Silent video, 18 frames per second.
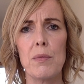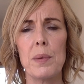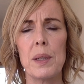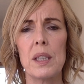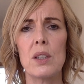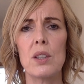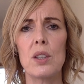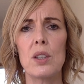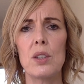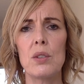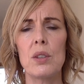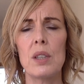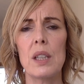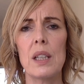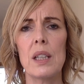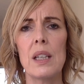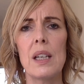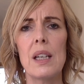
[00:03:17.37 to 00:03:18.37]
been
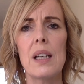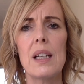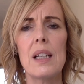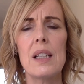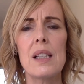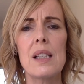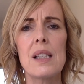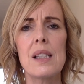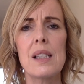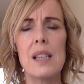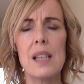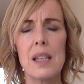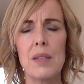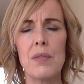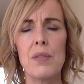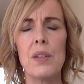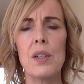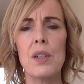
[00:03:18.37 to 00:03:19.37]
cocooning, it's
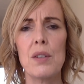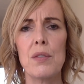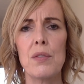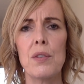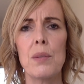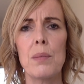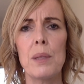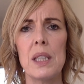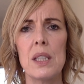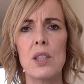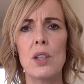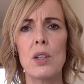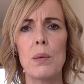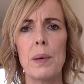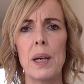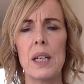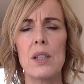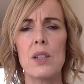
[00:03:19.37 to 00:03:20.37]
safe enough for me to go
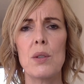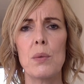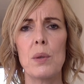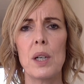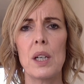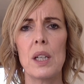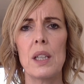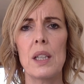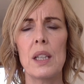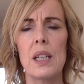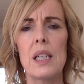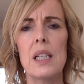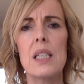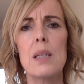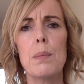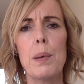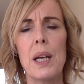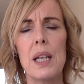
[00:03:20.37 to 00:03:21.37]
back to work,
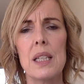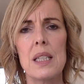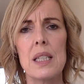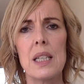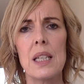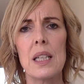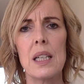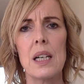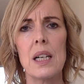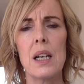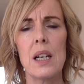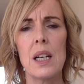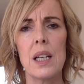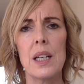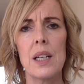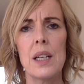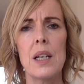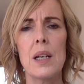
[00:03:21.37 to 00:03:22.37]
depending
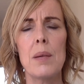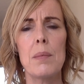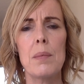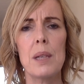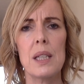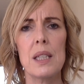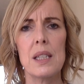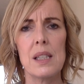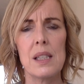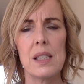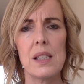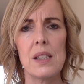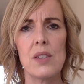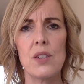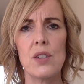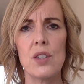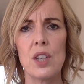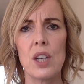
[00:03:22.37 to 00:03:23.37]
on my disease
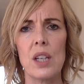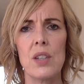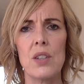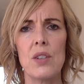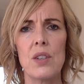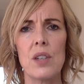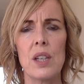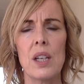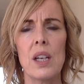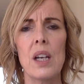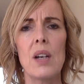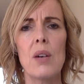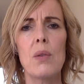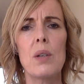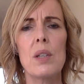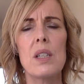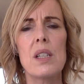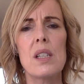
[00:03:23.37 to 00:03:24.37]
trajectory,
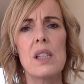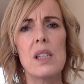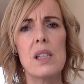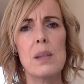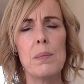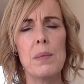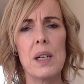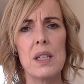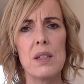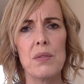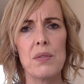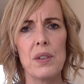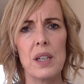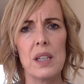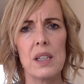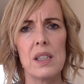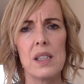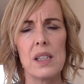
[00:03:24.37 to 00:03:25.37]
what disease
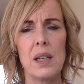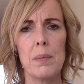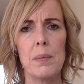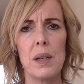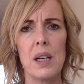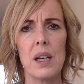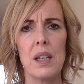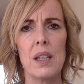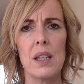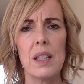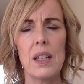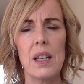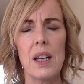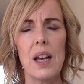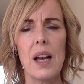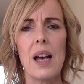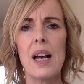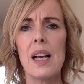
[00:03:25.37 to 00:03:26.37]
modifiers I'm on,
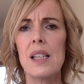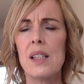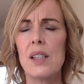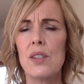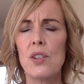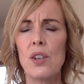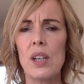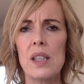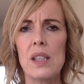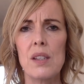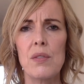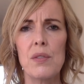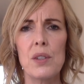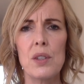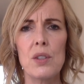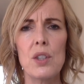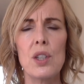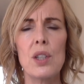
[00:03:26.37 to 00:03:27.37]
has a
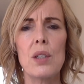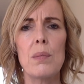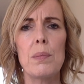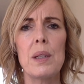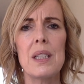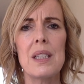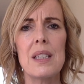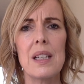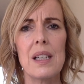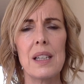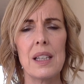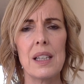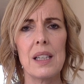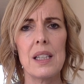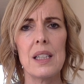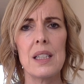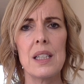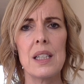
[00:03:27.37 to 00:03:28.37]
transfusion been
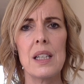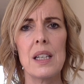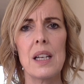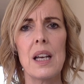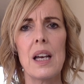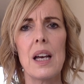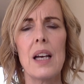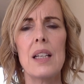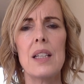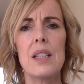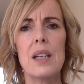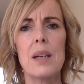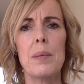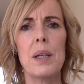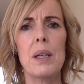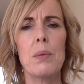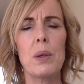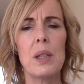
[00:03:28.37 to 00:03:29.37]
delayed, and am
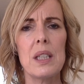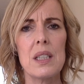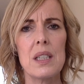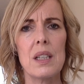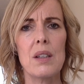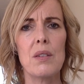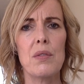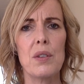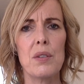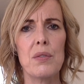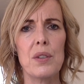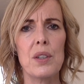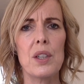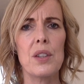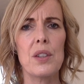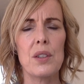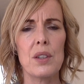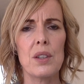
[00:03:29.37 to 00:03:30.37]
I waiting for
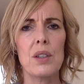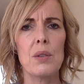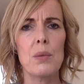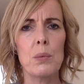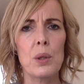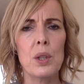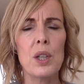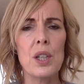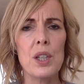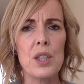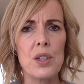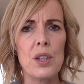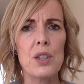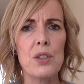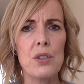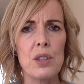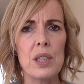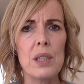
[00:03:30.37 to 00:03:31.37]
further word or
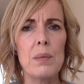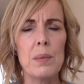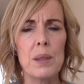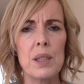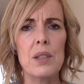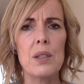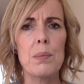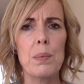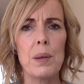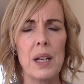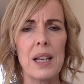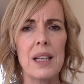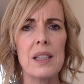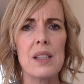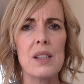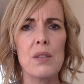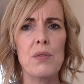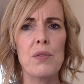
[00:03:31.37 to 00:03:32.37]
treatment
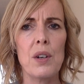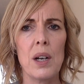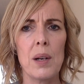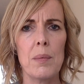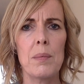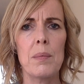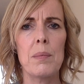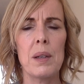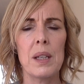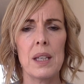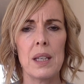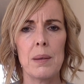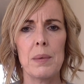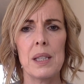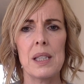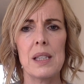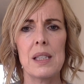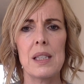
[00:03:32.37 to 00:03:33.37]
plans from my
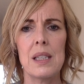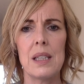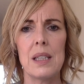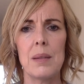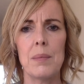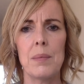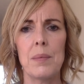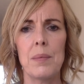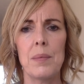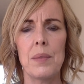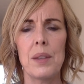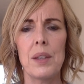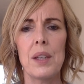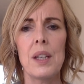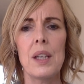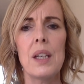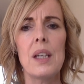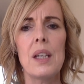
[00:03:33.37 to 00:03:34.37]
MS team.
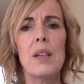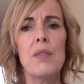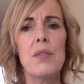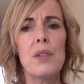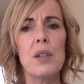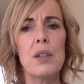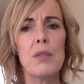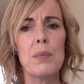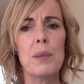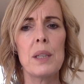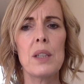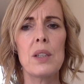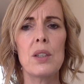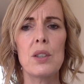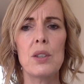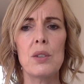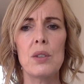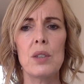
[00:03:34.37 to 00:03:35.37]
If you have been
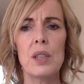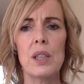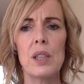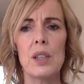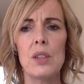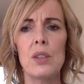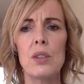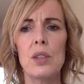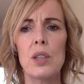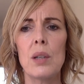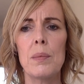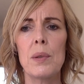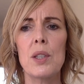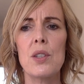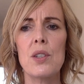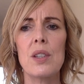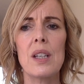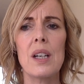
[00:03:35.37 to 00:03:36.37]
cocooning, you come
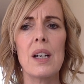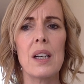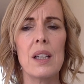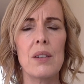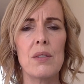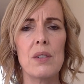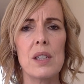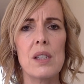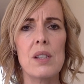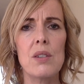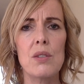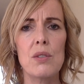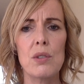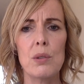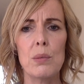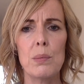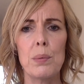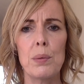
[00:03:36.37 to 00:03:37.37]
under the high-risk
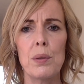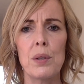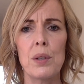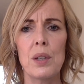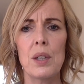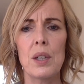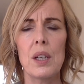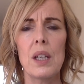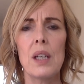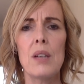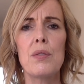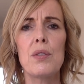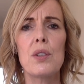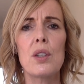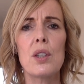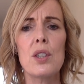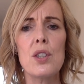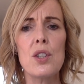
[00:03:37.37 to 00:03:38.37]
group. If
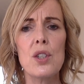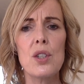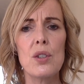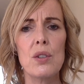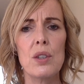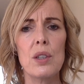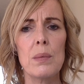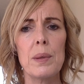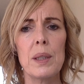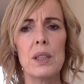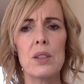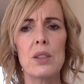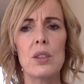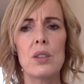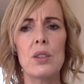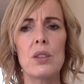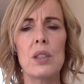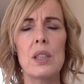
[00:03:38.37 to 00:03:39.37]
you're unsure about
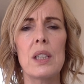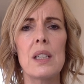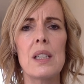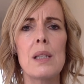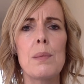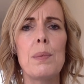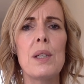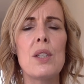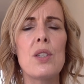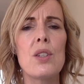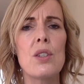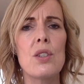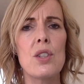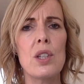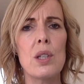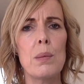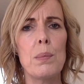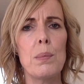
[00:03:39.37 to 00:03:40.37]
cocooning, speak to your
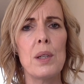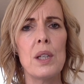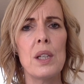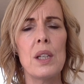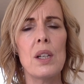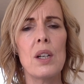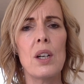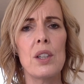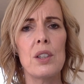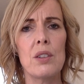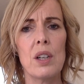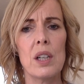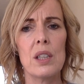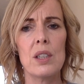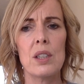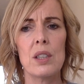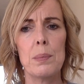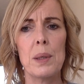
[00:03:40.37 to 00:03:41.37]
GP or your
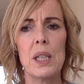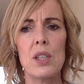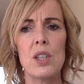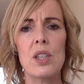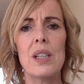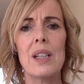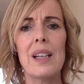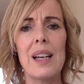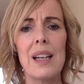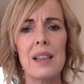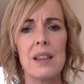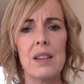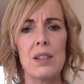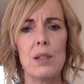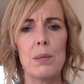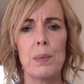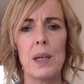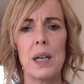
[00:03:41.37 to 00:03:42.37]
occupational health
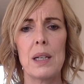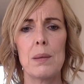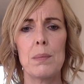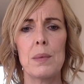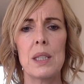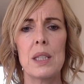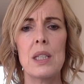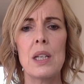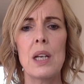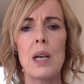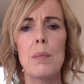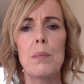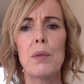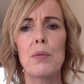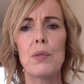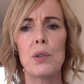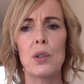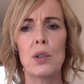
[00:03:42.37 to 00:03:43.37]
department
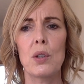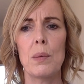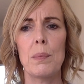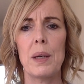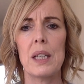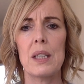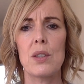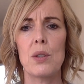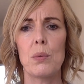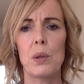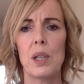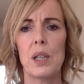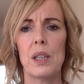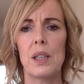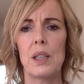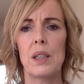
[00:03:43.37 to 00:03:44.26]
before going back to work.